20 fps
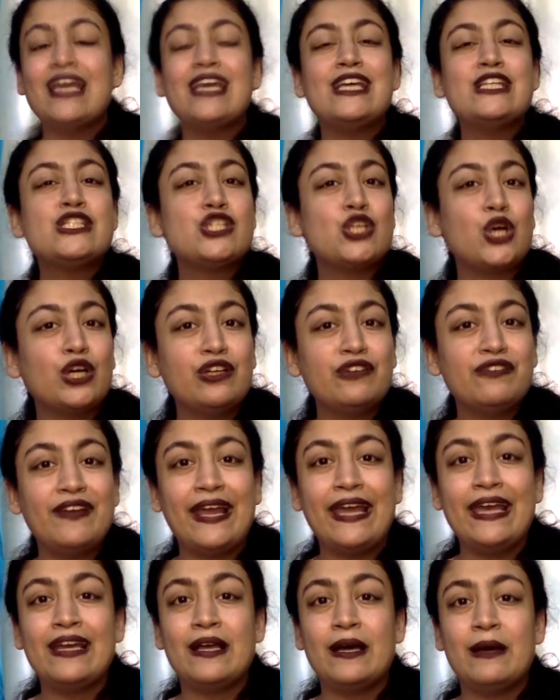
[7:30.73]
It's sort of
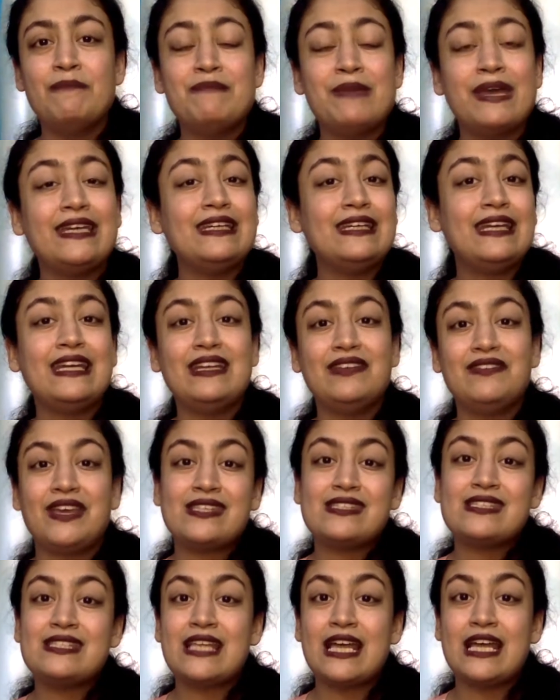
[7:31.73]
like a meditative
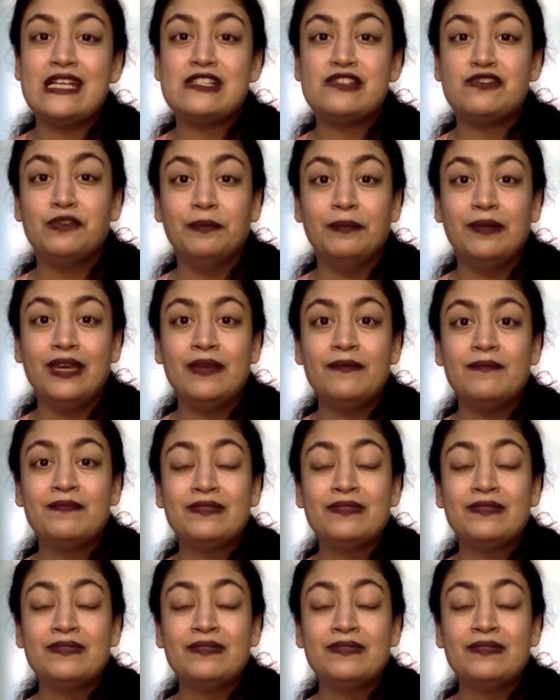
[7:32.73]
exercise to me.